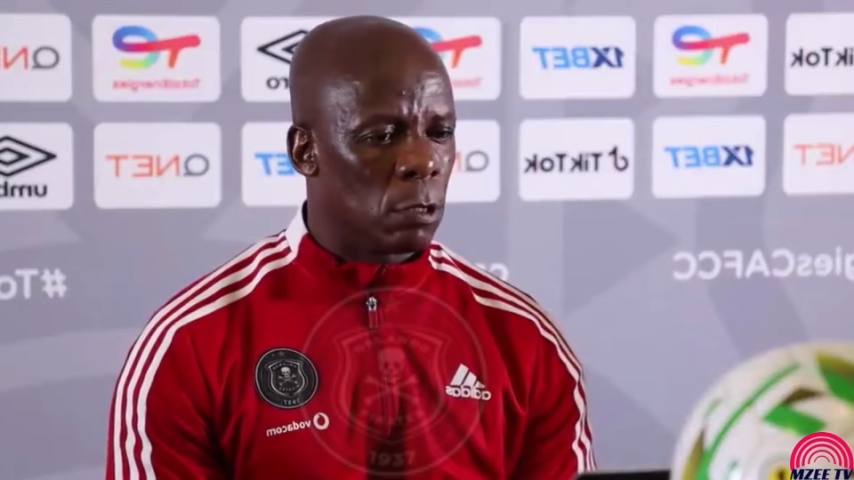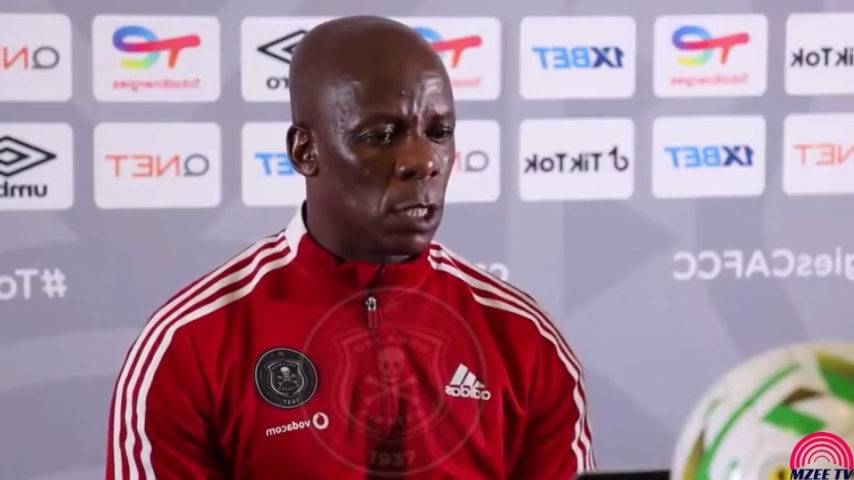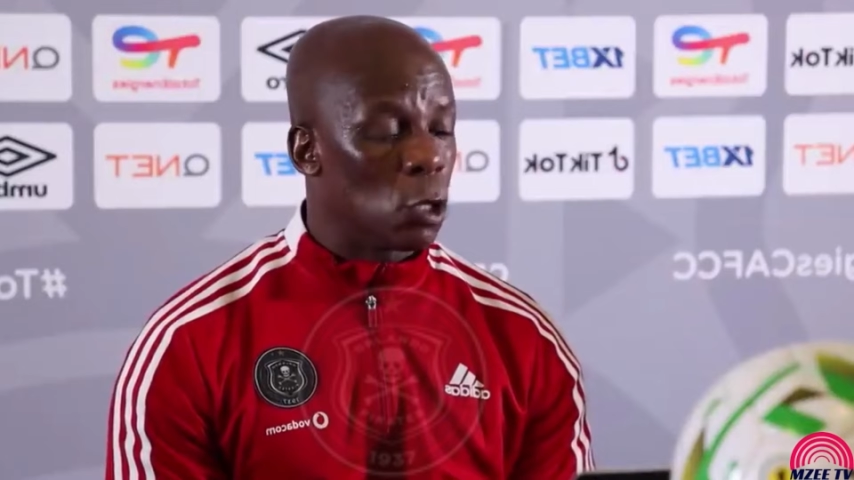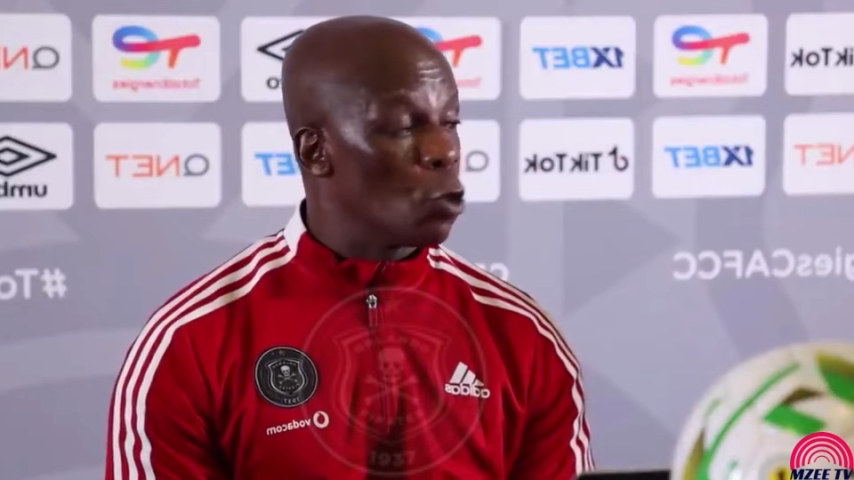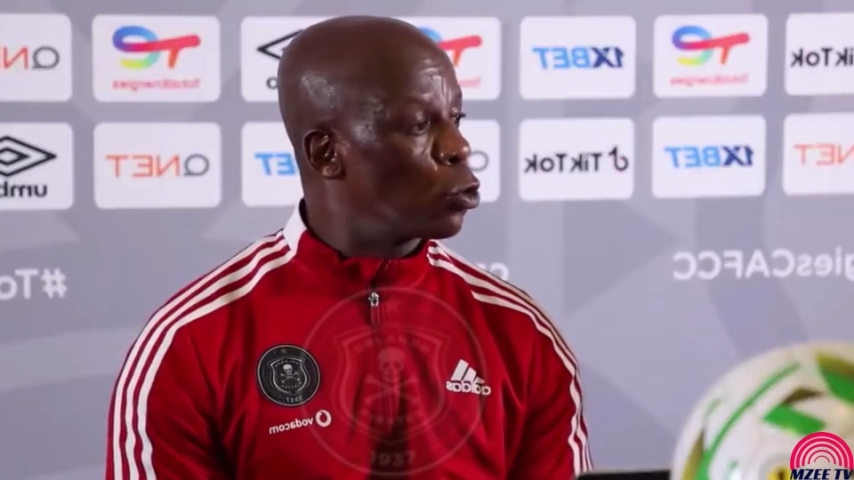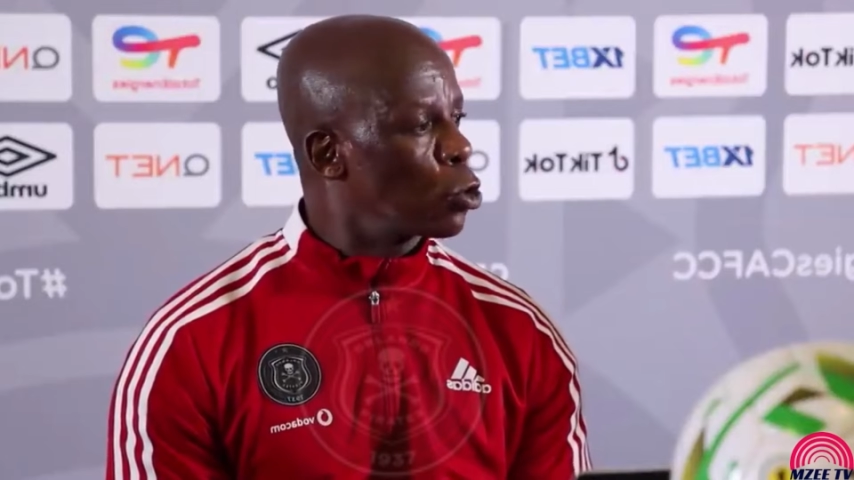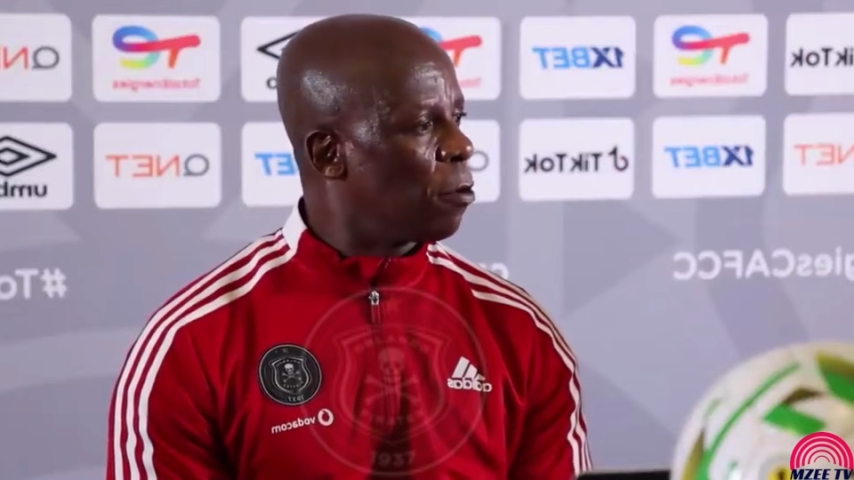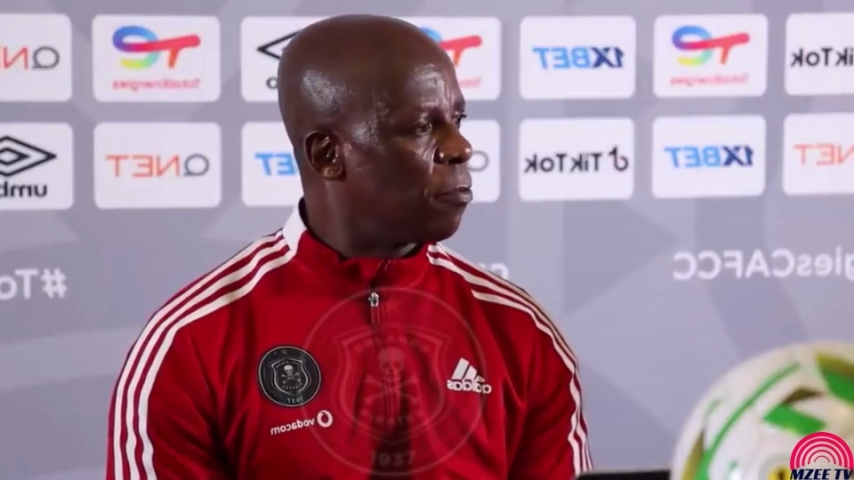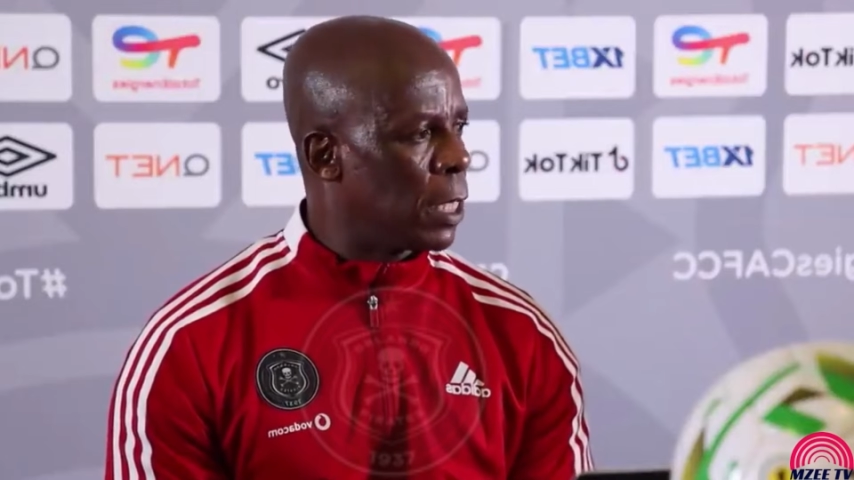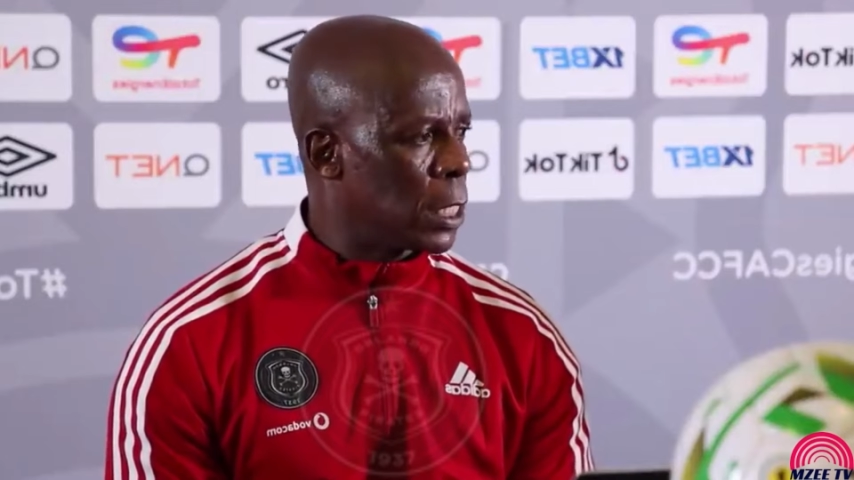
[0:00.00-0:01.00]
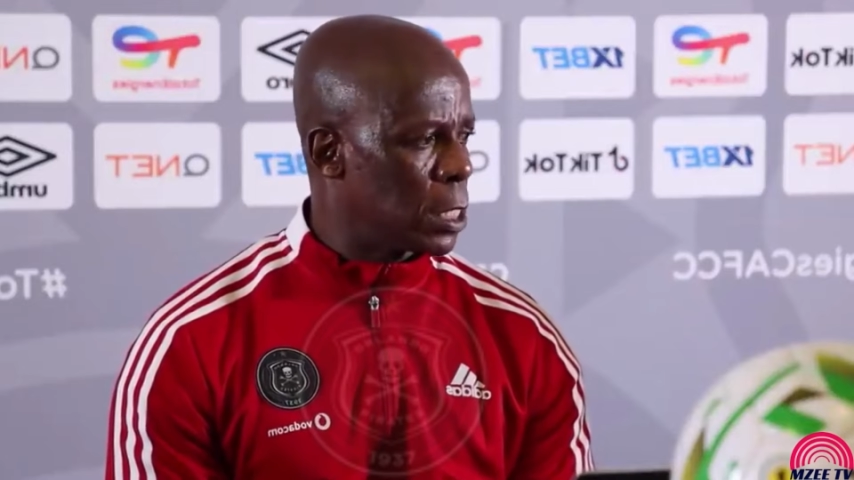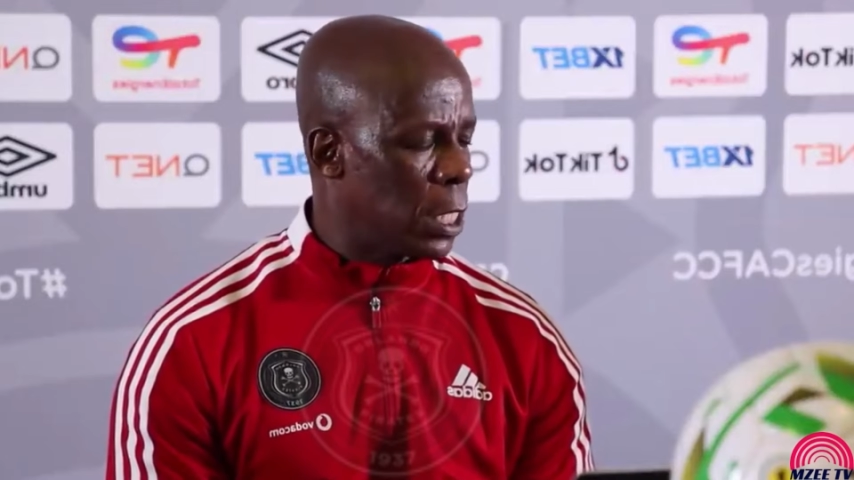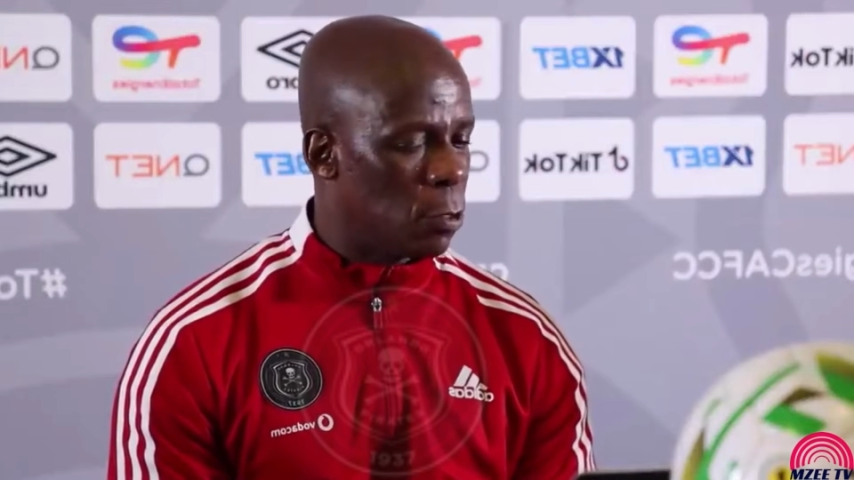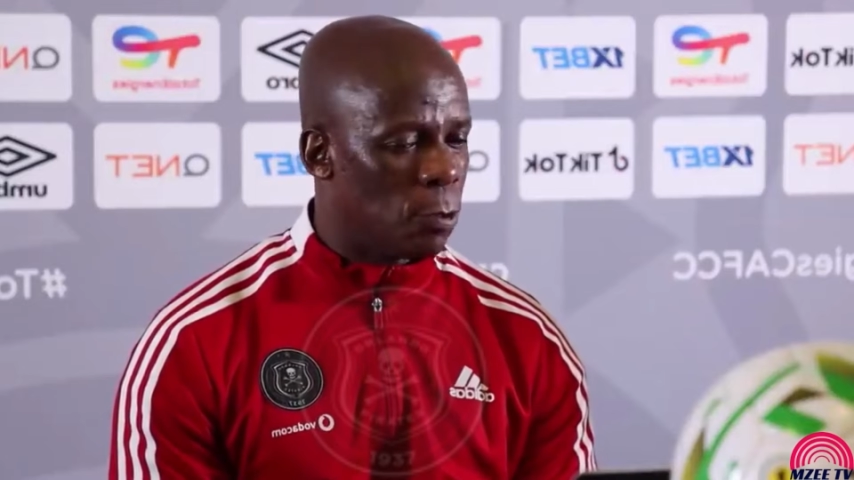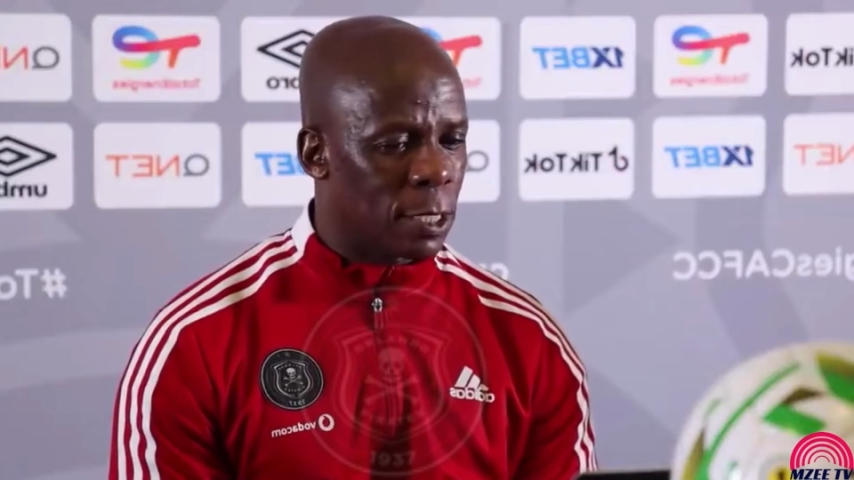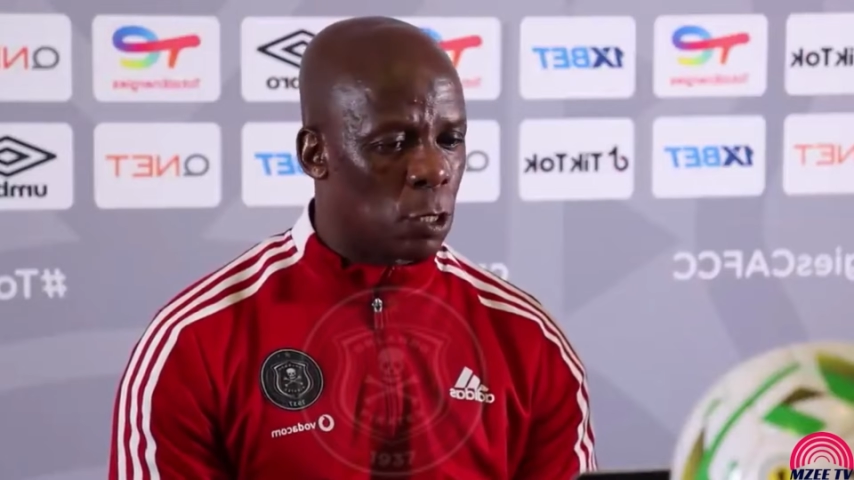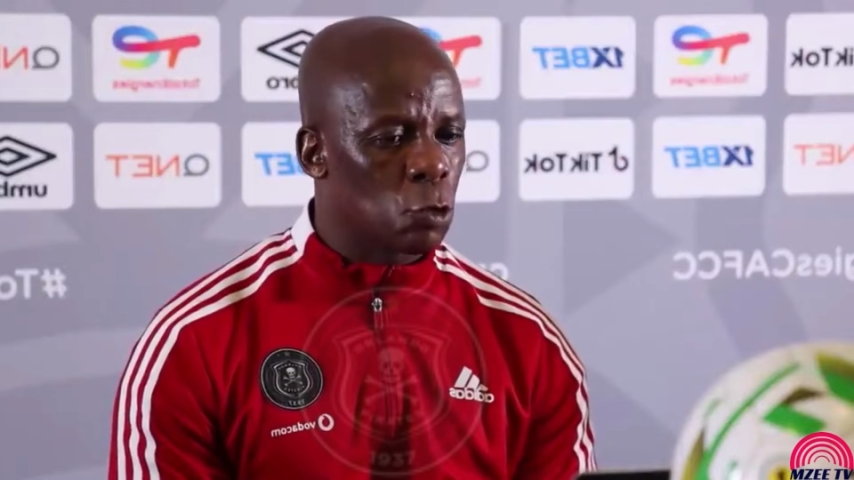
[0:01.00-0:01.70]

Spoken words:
it looks obvious and what